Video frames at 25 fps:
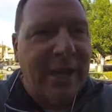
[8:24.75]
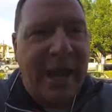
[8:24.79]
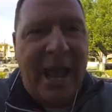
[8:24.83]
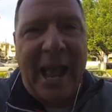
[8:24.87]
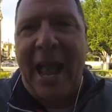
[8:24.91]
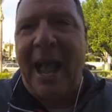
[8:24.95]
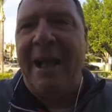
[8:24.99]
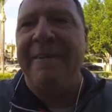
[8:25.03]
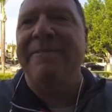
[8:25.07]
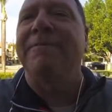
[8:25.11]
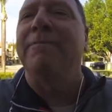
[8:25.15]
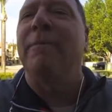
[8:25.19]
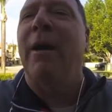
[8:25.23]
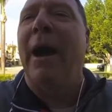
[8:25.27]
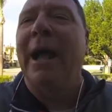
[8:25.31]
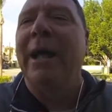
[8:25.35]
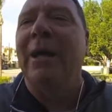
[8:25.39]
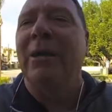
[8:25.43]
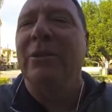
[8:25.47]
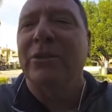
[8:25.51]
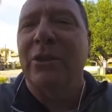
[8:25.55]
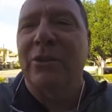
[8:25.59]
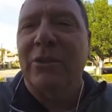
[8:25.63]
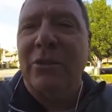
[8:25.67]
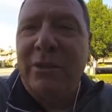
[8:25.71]
half
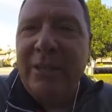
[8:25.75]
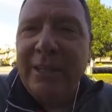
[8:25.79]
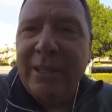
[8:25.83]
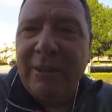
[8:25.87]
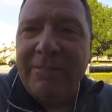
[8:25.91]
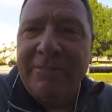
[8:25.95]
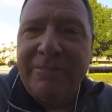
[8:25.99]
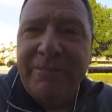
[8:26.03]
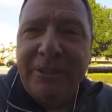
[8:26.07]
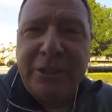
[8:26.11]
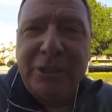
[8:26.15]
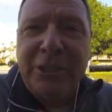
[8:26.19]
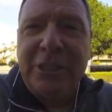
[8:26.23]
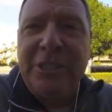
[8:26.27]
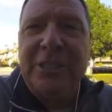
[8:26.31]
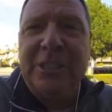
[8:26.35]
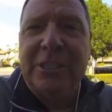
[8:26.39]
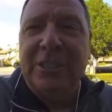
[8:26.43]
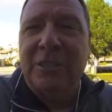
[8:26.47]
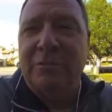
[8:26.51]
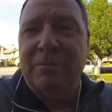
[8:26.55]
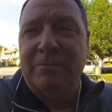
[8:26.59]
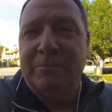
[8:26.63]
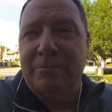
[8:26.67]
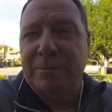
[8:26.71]
mile to their little fishing
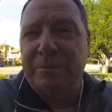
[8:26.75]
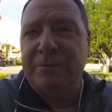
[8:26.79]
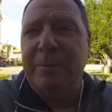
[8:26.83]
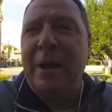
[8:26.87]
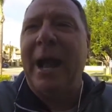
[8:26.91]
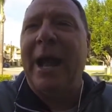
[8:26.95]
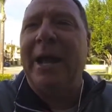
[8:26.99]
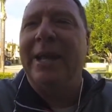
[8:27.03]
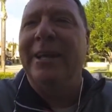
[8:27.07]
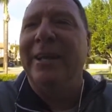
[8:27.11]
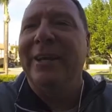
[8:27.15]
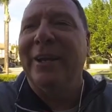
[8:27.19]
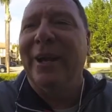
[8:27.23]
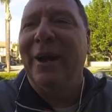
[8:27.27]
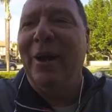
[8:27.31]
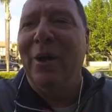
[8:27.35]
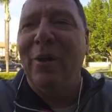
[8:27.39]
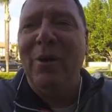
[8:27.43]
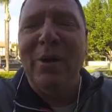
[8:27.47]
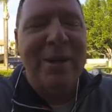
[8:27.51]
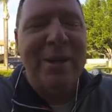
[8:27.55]
spot, you know?